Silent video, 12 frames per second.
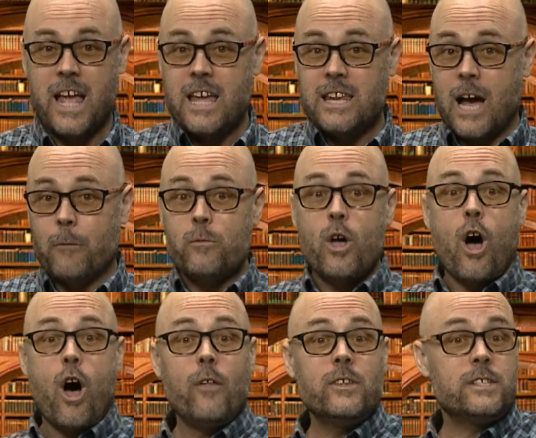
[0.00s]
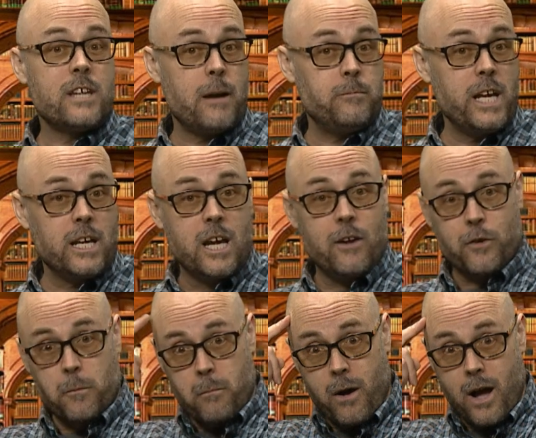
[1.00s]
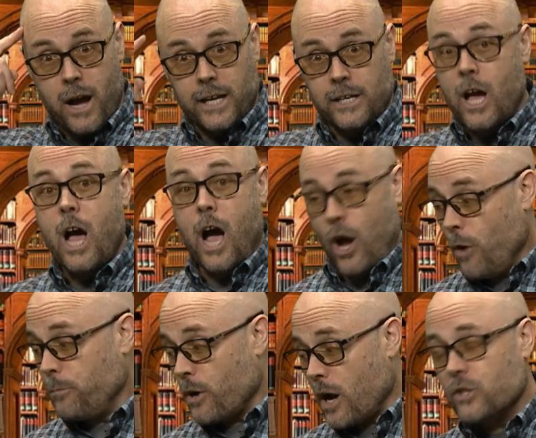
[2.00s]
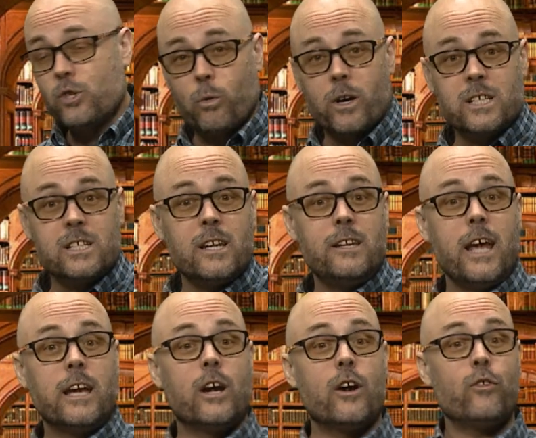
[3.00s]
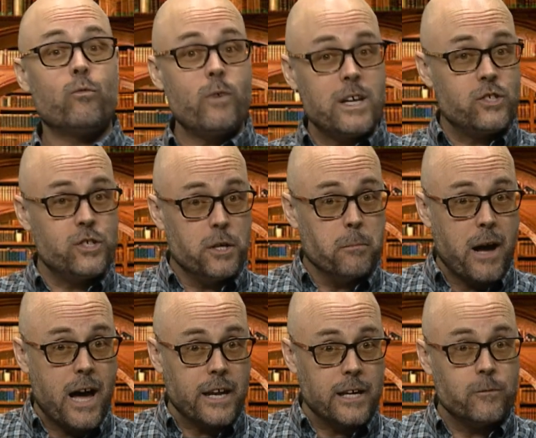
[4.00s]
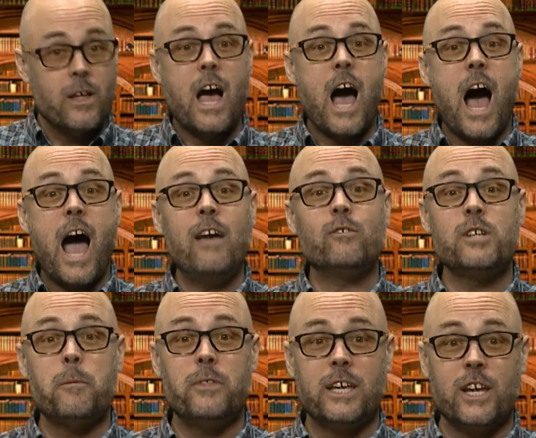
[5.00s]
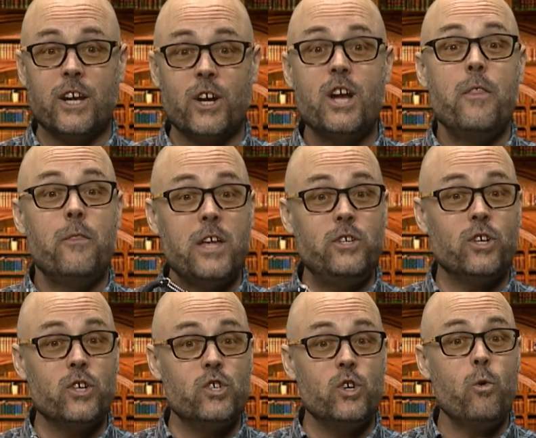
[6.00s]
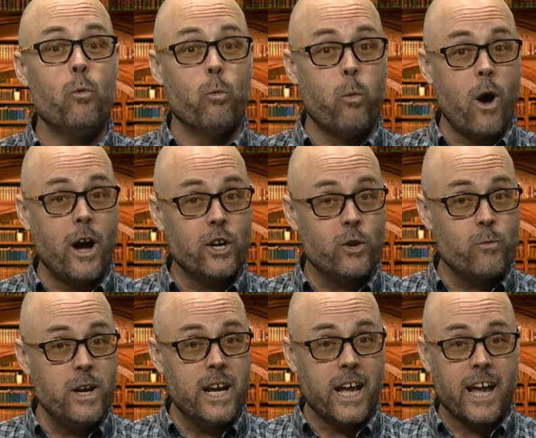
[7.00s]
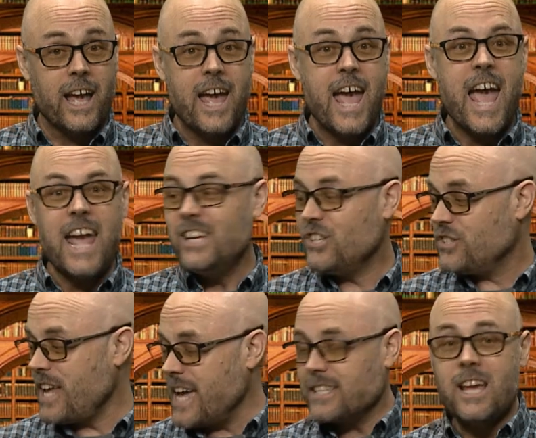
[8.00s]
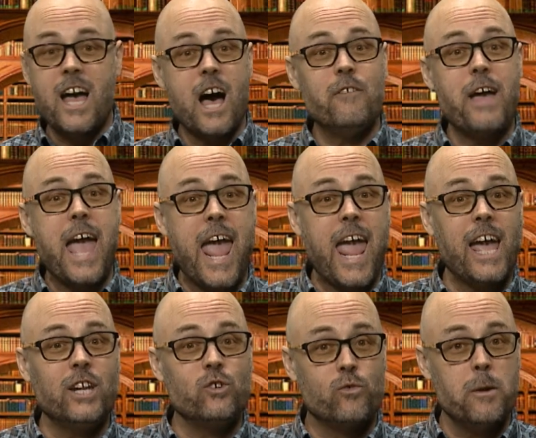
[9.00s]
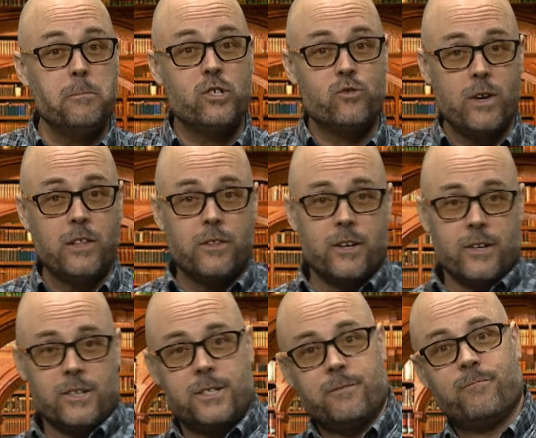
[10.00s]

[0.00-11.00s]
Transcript: Now, all this time taking care of your mind, I hope you're also working to take care of the rest of your body. I have something here that you can do while you're reading, a set of hand grip strengtheners.